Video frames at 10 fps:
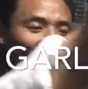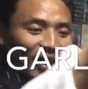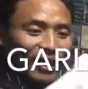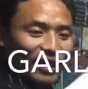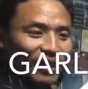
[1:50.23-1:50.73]

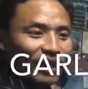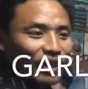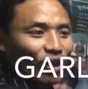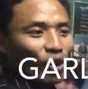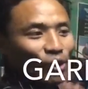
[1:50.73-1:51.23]
garlic,
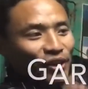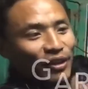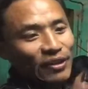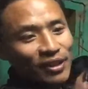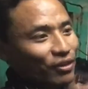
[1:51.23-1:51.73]

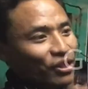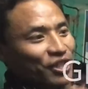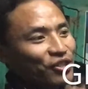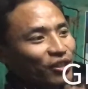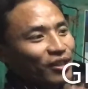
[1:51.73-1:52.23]
onion, green
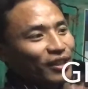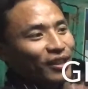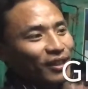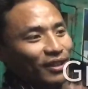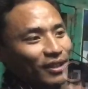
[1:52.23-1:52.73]
chili,
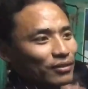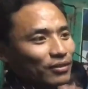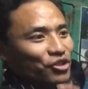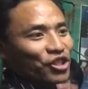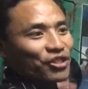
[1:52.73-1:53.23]

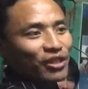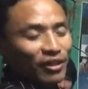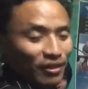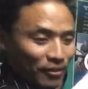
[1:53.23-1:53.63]
ginger.